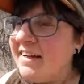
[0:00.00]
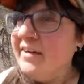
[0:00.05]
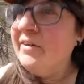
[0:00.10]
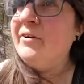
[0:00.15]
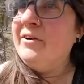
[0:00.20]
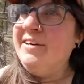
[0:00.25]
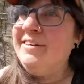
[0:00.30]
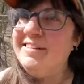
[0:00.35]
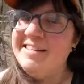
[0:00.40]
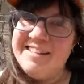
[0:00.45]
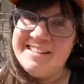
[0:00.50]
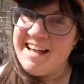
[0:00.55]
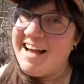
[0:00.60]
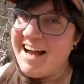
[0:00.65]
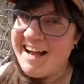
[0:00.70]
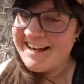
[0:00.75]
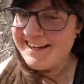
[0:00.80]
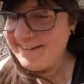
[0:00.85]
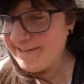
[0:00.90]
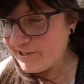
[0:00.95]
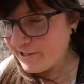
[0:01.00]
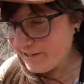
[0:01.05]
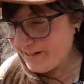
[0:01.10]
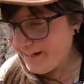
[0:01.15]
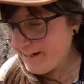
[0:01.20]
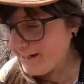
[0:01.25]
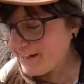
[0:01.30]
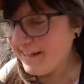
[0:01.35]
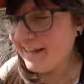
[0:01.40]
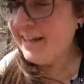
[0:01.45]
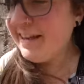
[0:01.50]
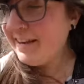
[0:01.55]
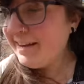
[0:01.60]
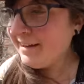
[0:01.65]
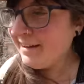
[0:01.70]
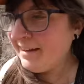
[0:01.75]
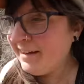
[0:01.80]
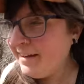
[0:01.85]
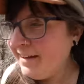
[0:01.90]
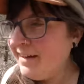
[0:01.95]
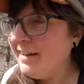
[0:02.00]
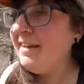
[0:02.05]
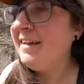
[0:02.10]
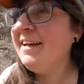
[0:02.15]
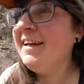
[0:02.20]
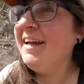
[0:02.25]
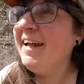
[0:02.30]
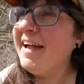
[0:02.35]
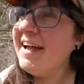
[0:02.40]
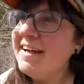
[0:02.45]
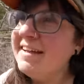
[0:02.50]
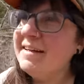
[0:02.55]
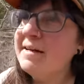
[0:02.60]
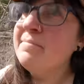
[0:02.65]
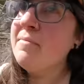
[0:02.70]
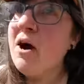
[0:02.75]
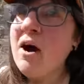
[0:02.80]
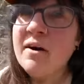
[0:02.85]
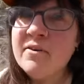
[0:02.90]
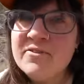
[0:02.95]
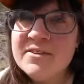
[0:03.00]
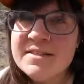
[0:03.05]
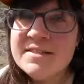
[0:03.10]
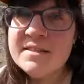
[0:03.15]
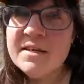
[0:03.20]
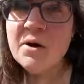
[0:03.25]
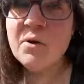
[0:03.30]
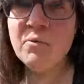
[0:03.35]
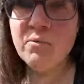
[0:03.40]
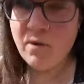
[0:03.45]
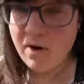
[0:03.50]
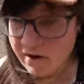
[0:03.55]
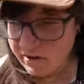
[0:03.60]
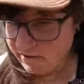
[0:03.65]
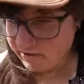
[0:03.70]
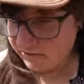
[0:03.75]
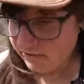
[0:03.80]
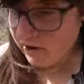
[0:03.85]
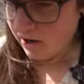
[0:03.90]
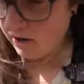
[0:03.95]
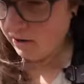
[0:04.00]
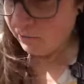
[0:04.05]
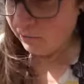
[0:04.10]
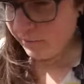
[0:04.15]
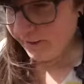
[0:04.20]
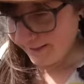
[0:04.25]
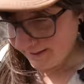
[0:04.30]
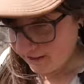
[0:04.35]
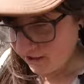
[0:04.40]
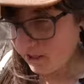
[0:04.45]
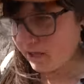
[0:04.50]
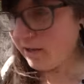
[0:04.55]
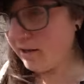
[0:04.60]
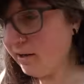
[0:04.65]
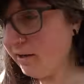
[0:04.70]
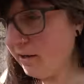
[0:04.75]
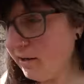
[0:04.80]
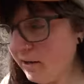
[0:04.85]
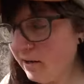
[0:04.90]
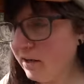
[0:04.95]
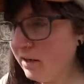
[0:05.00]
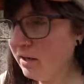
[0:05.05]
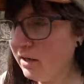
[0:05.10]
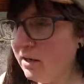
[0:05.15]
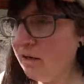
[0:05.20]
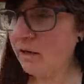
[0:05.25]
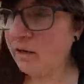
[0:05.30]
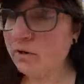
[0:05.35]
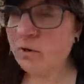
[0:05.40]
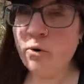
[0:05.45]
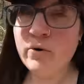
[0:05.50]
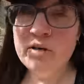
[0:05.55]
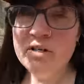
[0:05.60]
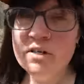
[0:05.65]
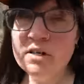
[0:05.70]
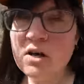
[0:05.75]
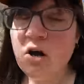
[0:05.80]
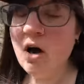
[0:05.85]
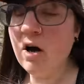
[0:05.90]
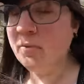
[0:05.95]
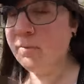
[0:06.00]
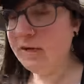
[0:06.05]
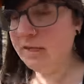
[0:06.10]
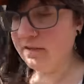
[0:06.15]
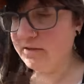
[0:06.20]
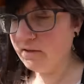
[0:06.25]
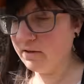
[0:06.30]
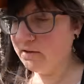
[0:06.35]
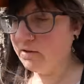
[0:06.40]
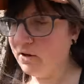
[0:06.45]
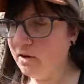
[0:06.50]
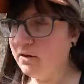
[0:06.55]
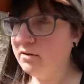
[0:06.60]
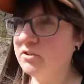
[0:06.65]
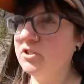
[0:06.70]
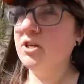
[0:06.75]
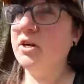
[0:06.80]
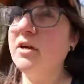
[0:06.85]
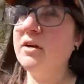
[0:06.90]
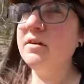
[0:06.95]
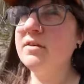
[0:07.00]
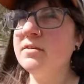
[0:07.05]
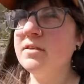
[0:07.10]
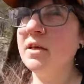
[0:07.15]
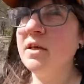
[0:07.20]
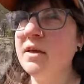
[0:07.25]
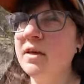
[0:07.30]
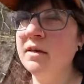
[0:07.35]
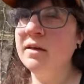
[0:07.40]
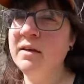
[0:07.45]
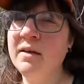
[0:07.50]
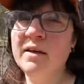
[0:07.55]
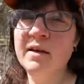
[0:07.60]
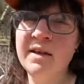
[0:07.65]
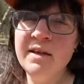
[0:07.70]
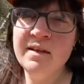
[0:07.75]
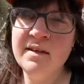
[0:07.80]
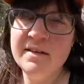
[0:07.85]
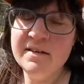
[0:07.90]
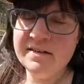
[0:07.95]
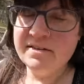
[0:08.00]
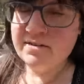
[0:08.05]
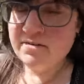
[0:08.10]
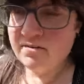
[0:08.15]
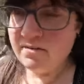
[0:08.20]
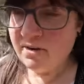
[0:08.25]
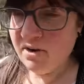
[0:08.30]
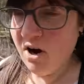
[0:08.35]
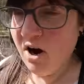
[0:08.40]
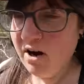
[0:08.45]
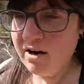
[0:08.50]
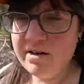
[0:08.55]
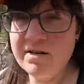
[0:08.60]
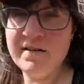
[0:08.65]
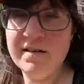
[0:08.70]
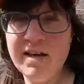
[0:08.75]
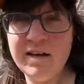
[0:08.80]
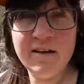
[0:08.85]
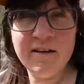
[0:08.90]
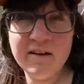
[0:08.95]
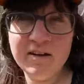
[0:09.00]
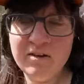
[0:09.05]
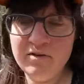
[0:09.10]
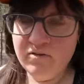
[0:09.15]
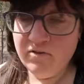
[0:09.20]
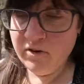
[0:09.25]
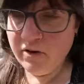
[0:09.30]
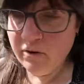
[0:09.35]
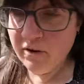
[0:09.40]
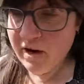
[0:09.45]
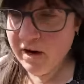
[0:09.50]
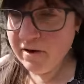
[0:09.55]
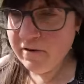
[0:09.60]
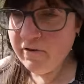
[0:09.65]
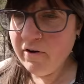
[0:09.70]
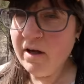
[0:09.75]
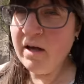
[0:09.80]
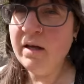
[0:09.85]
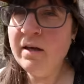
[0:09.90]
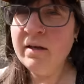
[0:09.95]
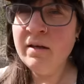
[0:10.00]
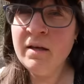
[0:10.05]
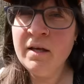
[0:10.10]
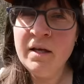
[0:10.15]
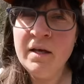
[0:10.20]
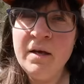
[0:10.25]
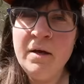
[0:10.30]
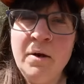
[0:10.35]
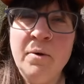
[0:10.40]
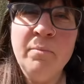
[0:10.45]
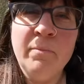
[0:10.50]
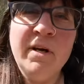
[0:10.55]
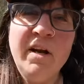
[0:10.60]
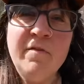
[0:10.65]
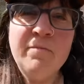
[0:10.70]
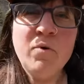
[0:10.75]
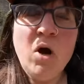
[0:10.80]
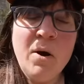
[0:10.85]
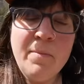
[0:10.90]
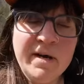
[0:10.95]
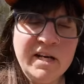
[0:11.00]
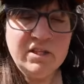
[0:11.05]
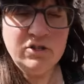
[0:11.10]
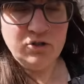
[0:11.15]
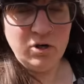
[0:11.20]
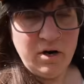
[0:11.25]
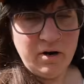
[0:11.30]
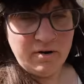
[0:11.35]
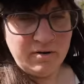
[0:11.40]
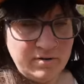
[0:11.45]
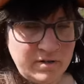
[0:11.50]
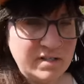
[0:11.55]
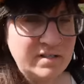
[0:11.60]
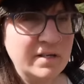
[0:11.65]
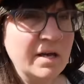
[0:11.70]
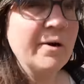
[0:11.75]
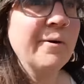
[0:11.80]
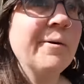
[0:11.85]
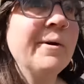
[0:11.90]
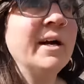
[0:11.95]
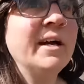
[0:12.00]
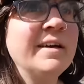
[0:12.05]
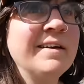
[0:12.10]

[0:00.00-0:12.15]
or at least I enjoy it. And I'm off to see a waterfall, which according to comments on AllTrails is hard to get a good view of, but I brought my drone. So